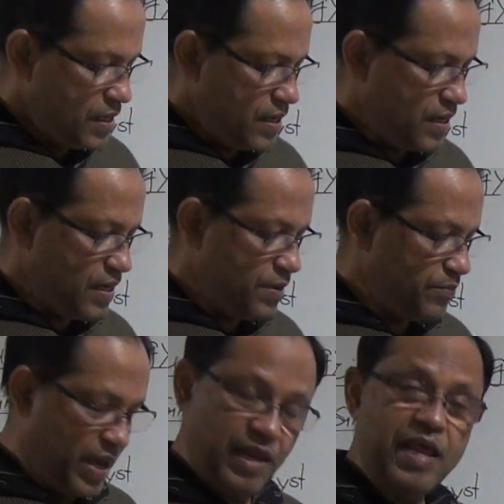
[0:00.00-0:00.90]

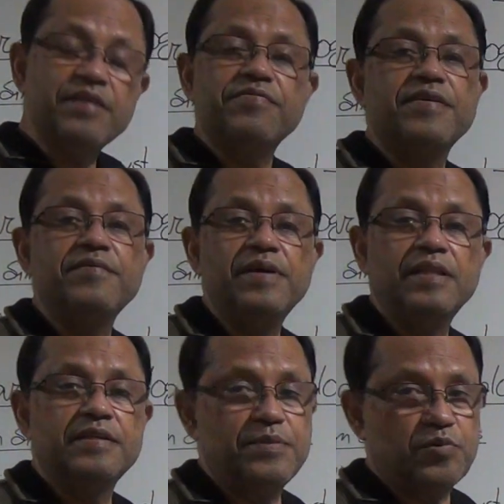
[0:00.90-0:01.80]
male and
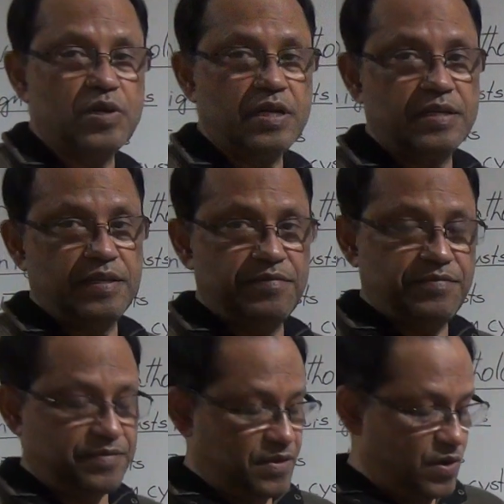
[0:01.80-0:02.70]
female
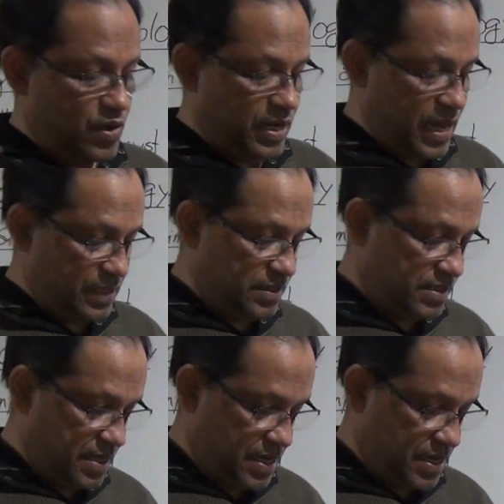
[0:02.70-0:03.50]
reproductive organs